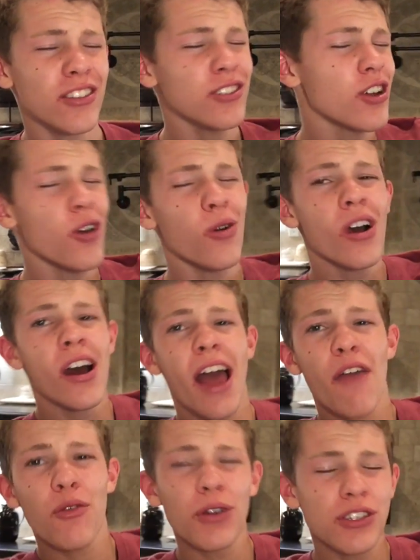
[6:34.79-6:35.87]
you know
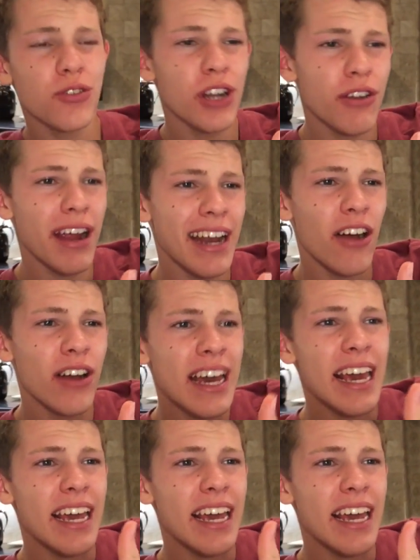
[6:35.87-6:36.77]
everyone's doing it right now,